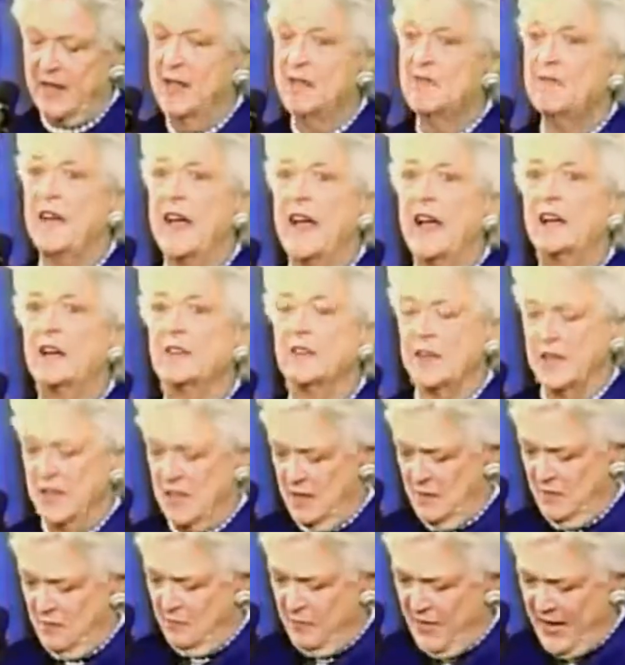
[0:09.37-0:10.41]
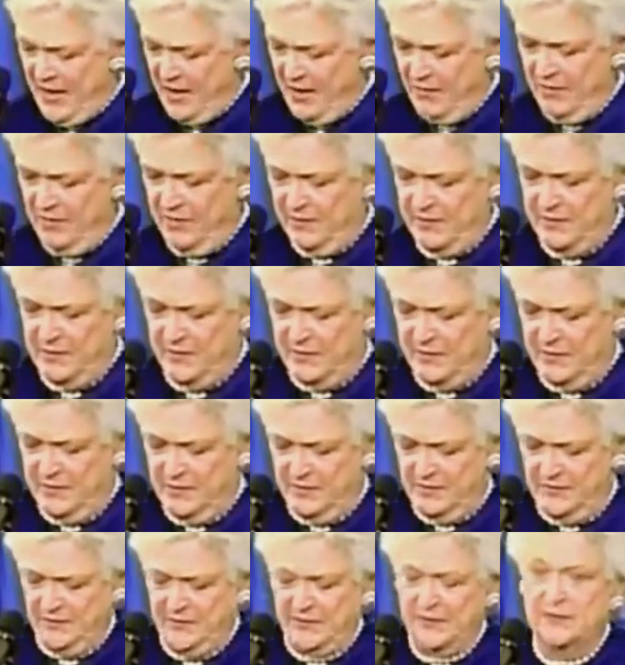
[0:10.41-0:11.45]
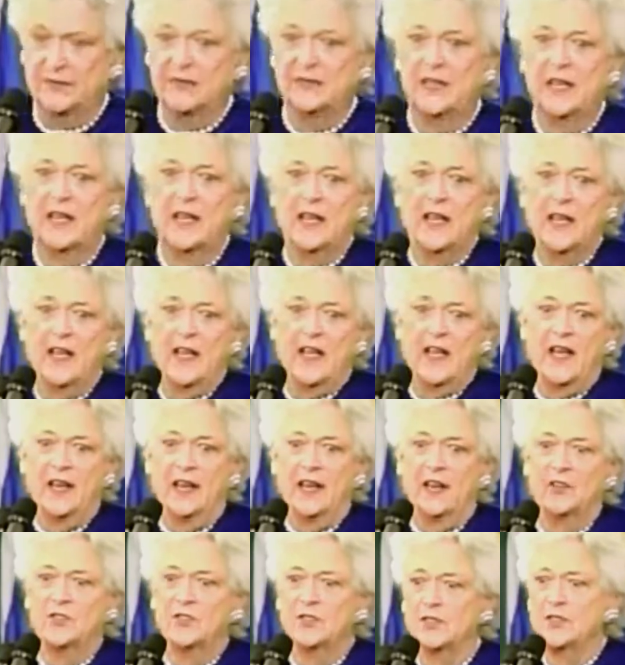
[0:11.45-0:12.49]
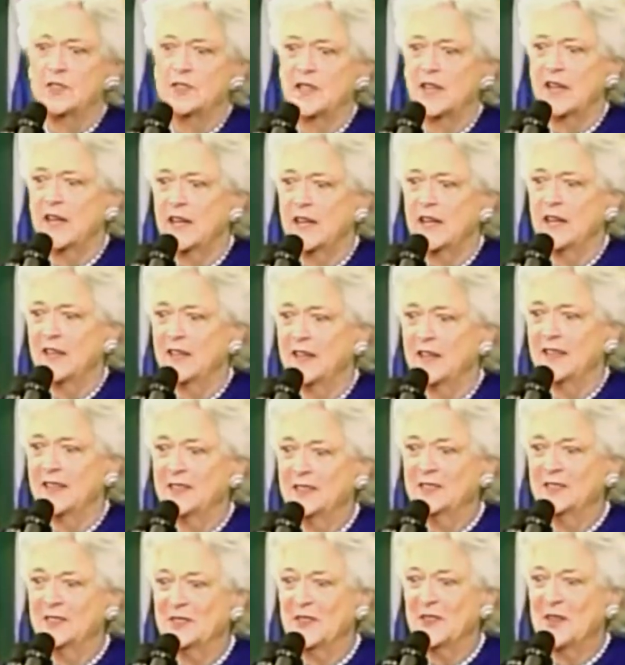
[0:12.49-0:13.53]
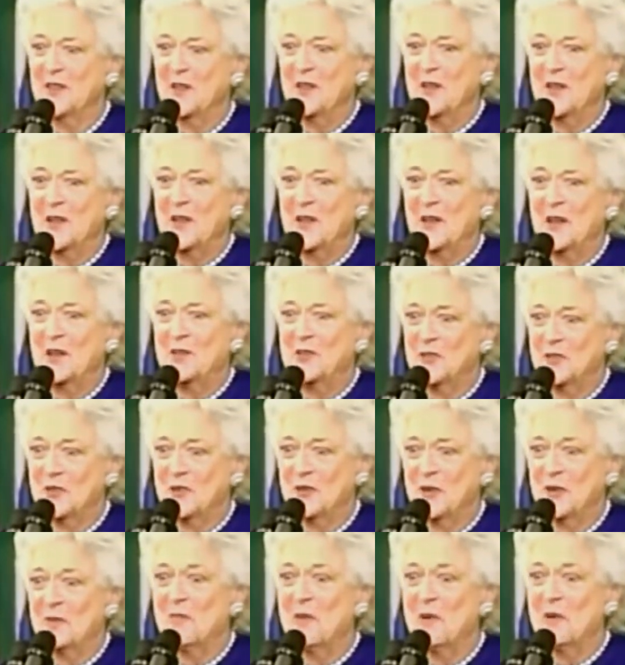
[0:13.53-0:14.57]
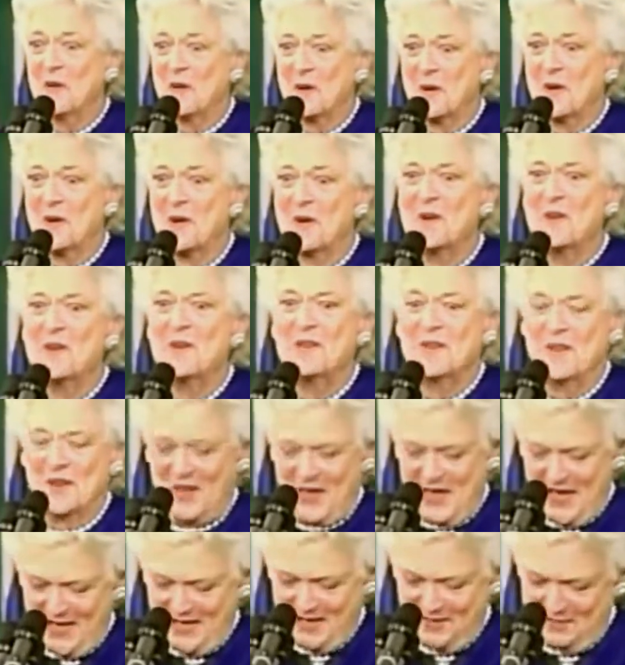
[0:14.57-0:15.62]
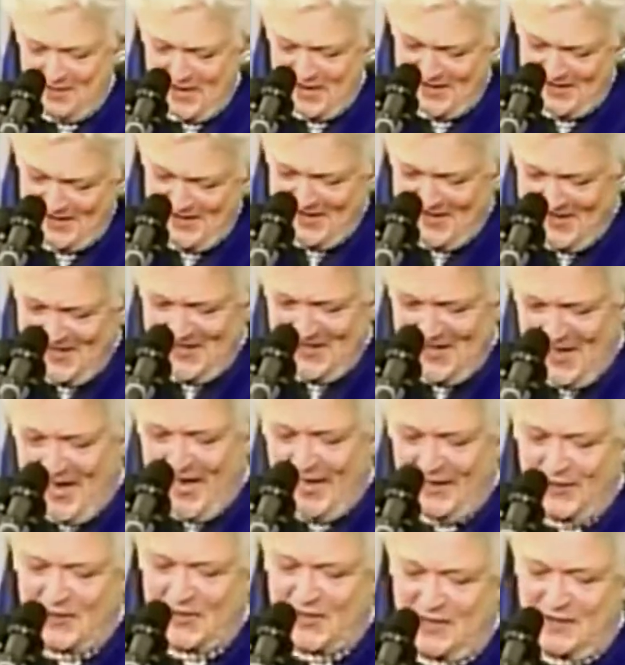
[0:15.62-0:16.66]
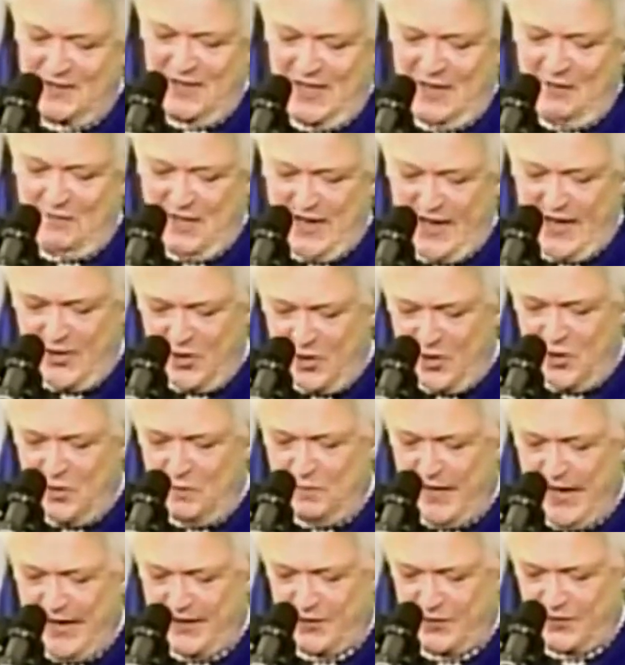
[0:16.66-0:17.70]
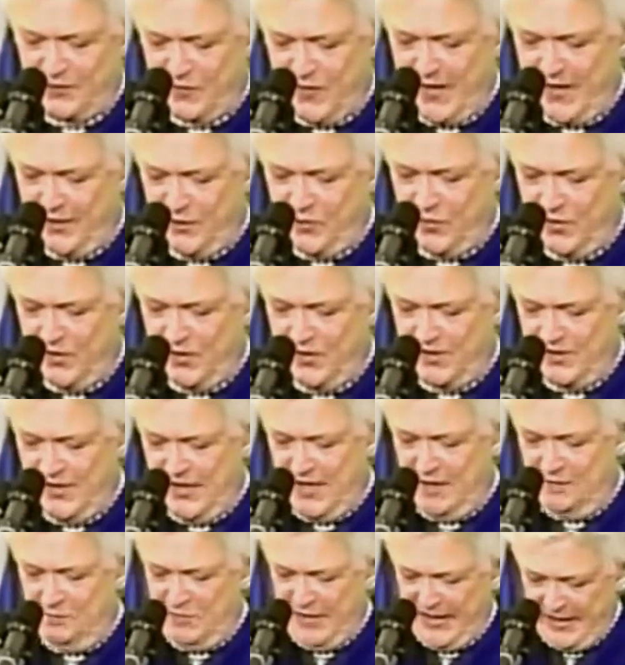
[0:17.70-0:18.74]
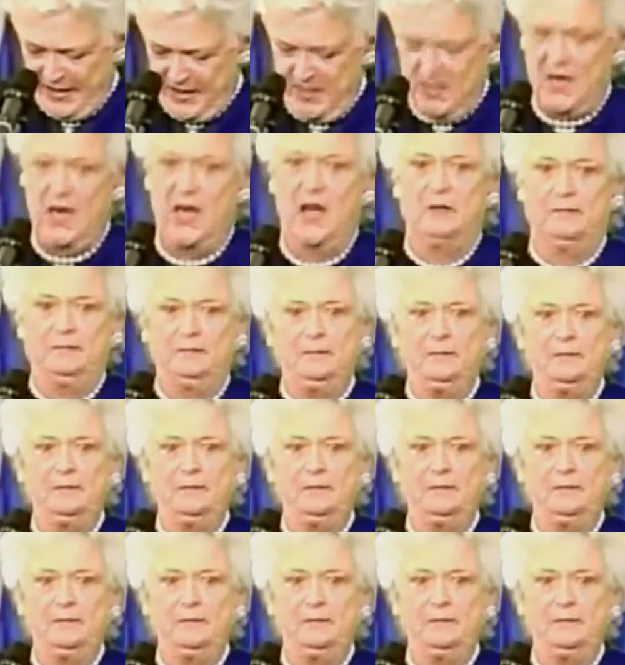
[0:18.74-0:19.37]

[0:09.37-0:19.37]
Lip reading: faculty, parents, and I should say Julia Porter, class president, and certainly my new best friend, Christine Bicknell.